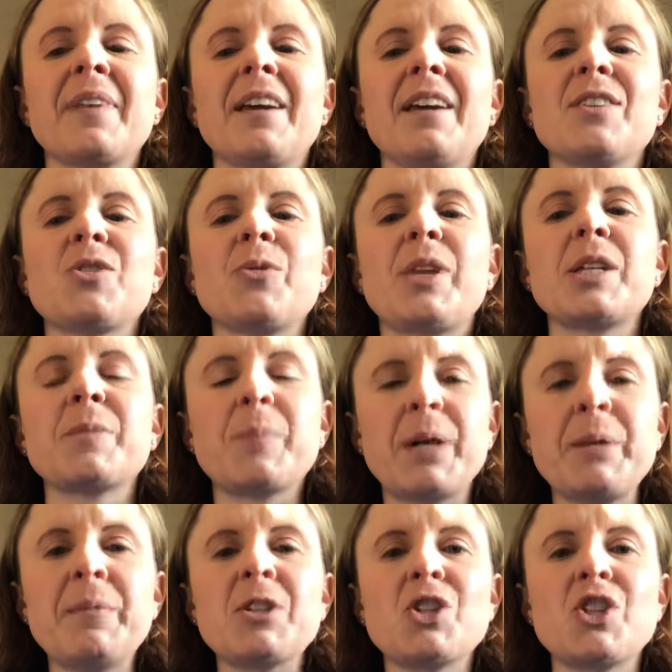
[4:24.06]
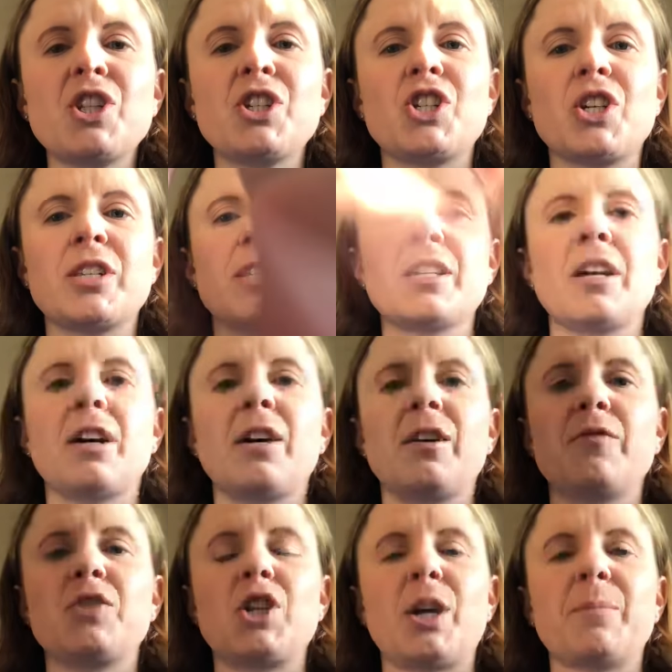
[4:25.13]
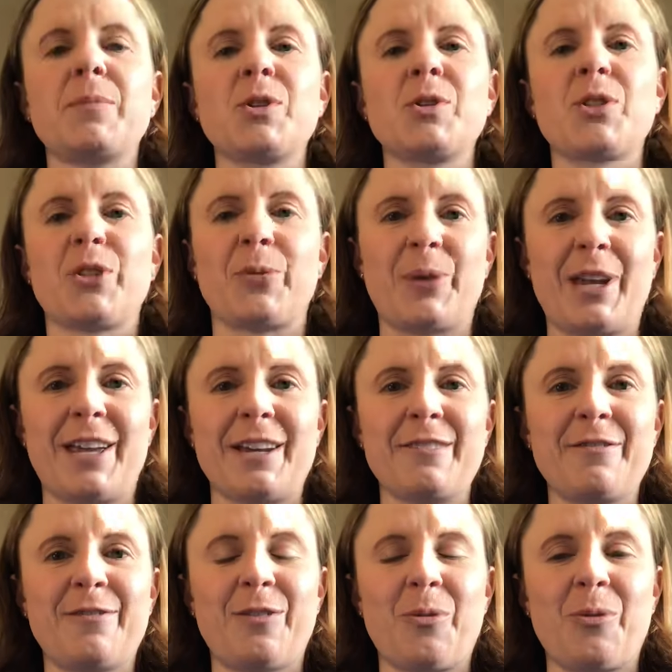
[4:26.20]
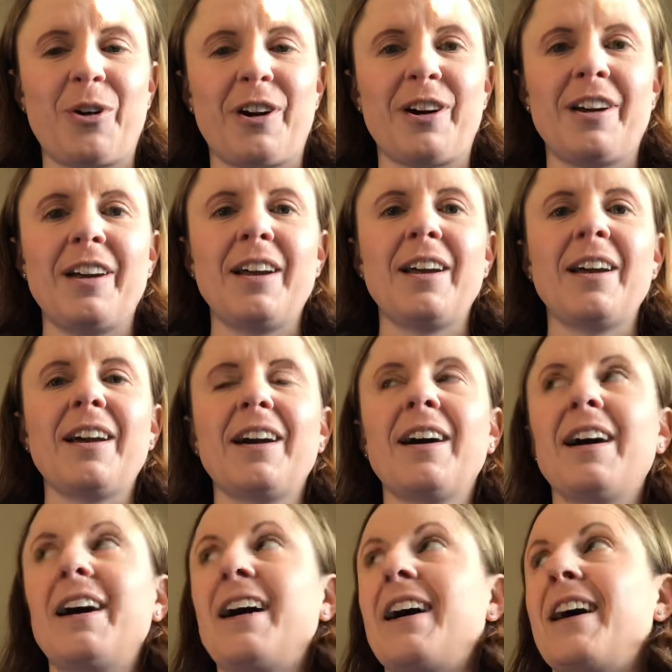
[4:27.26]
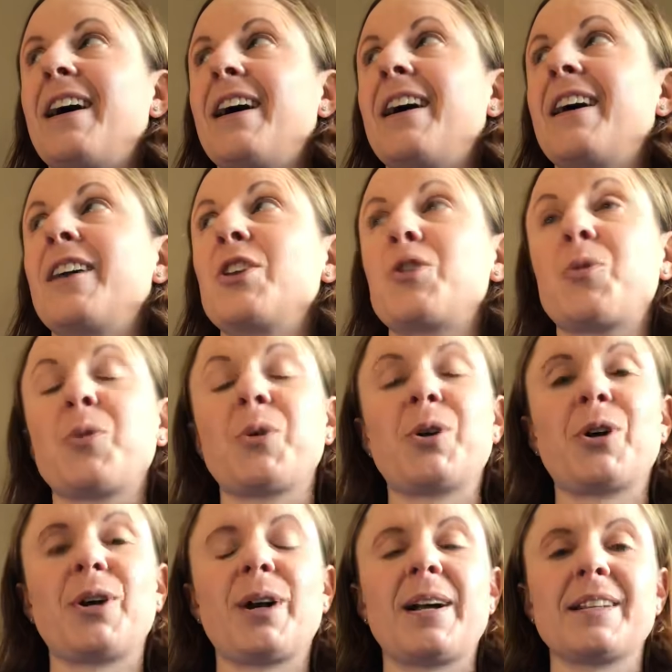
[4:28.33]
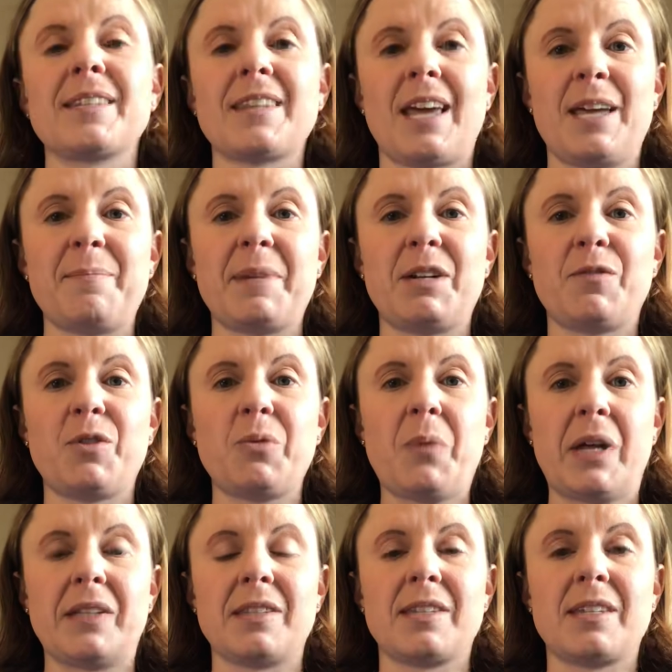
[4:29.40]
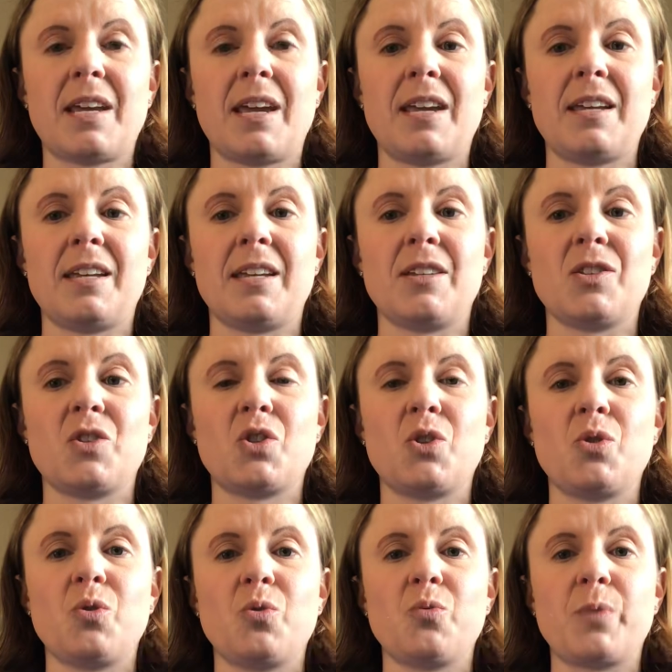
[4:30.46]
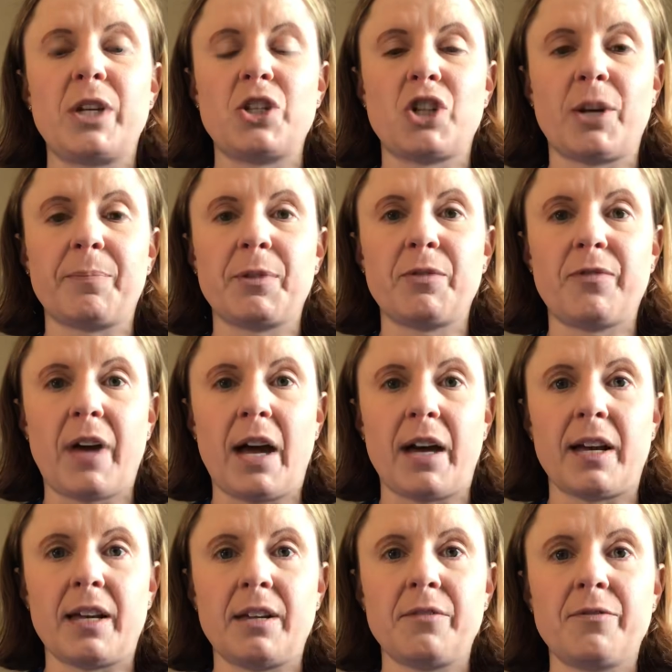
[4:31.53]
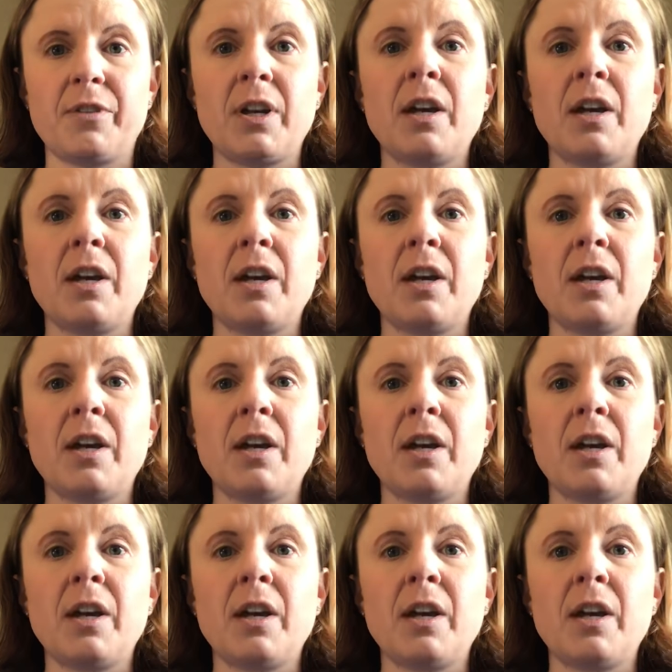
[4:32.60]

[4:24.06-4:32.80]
So that's pretty much the gist of chapters 3 and 4. Your assignment for Wednesday is to read chapter 5,